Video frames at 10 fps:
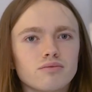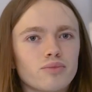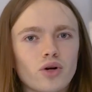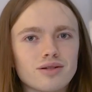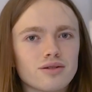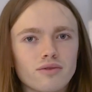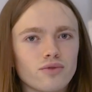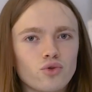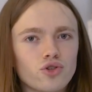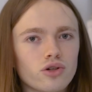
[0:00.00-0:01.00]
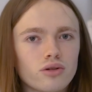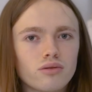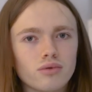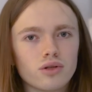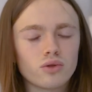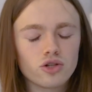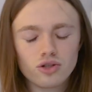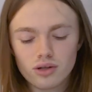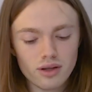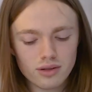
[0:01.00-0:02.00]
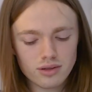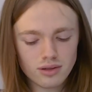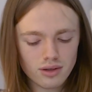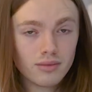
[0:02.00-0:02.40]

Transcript: present, future in Russian, and that's it.